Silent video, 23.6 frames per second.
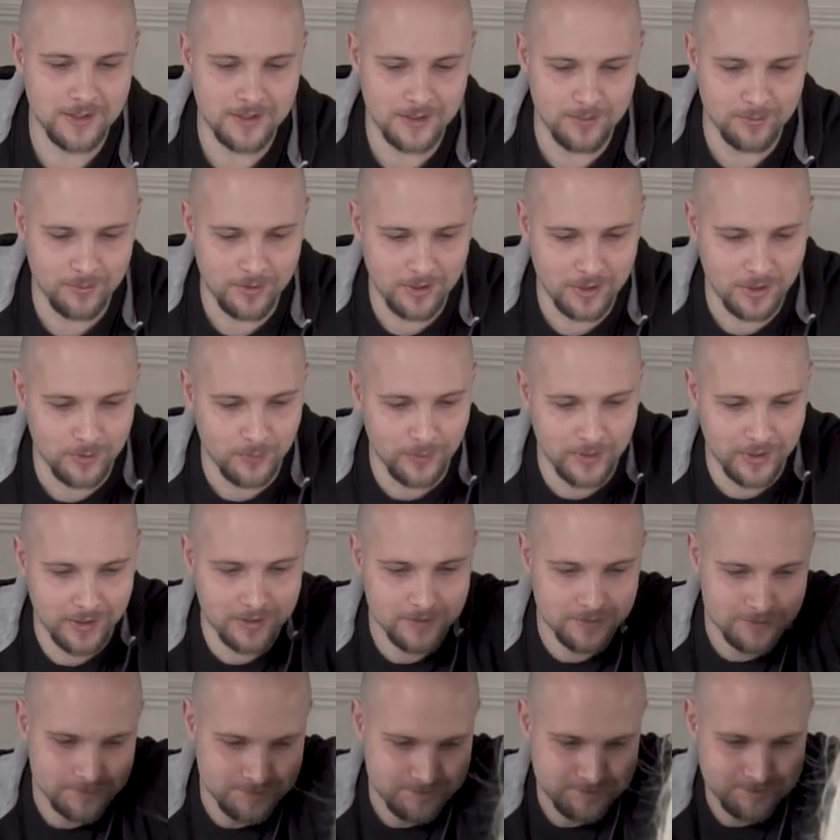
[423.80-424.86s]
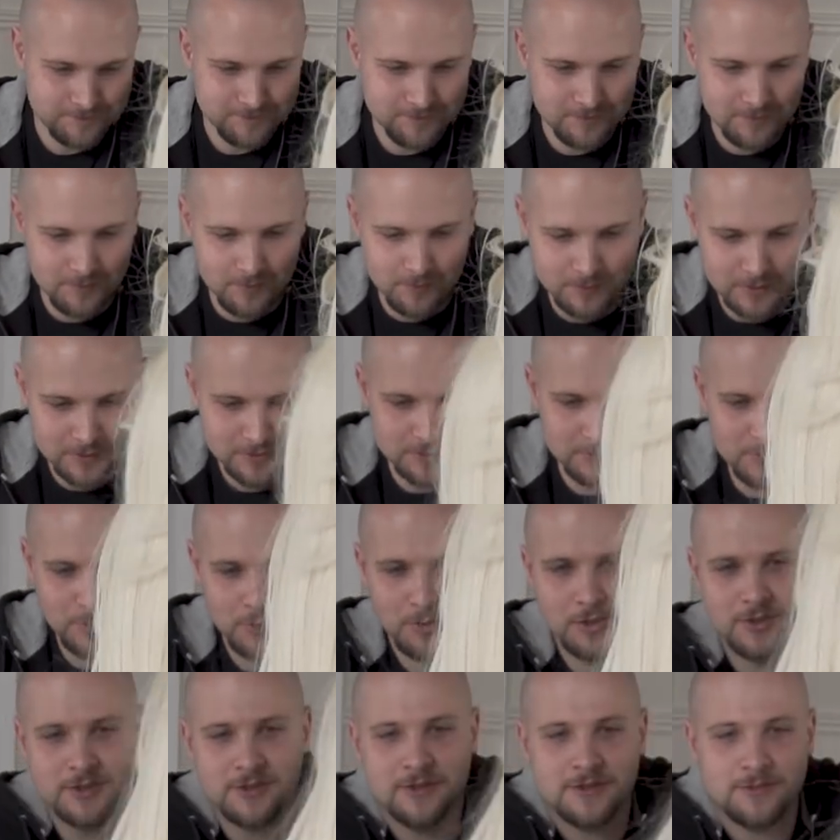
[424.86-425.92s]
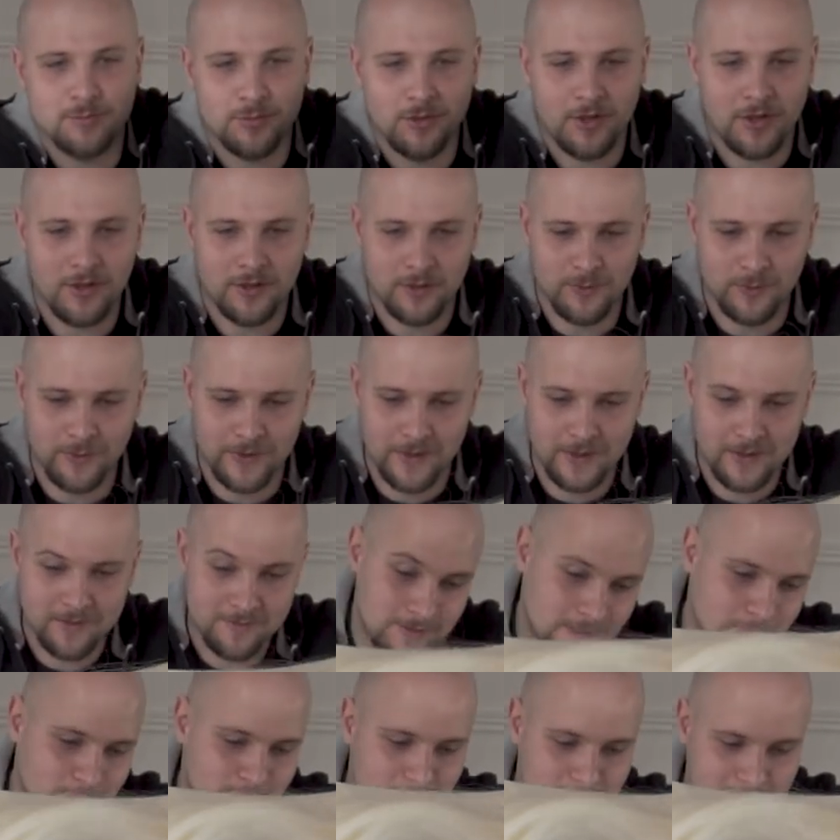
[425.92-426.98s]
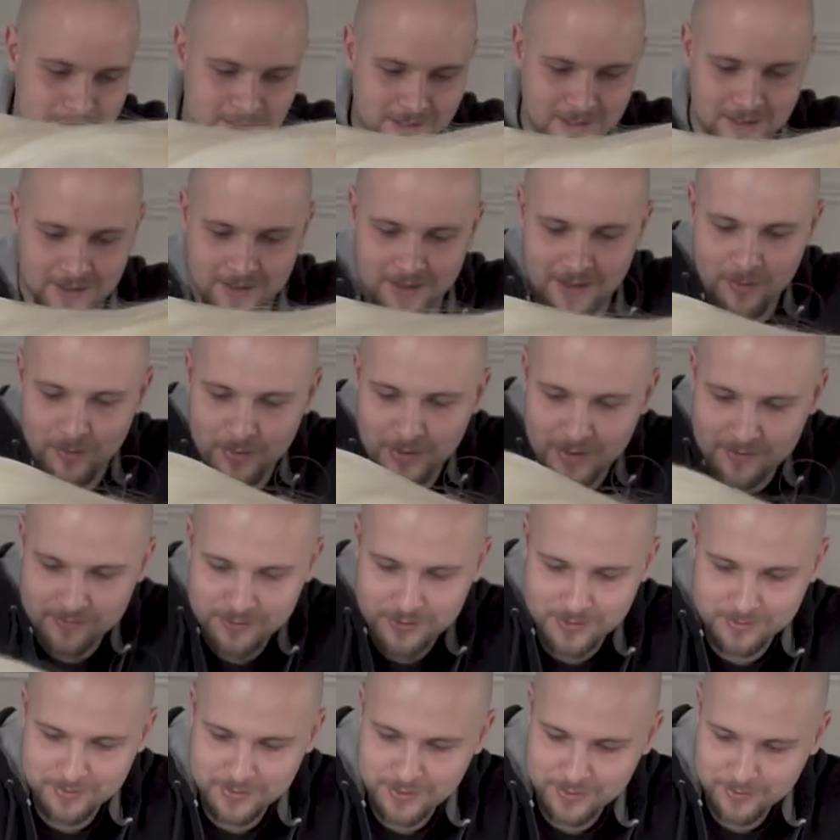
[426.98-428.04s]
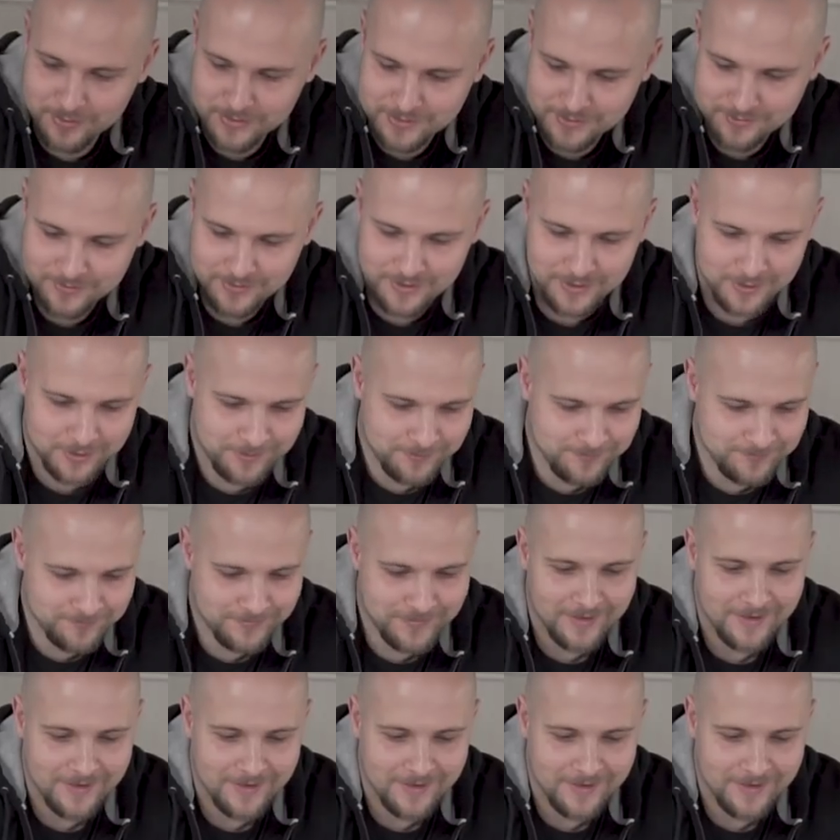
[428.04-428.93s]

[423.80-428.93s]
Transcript: ahead and bought a wig, this gorgeous blonde wig, and plus I get to keep it after I'm done with this video.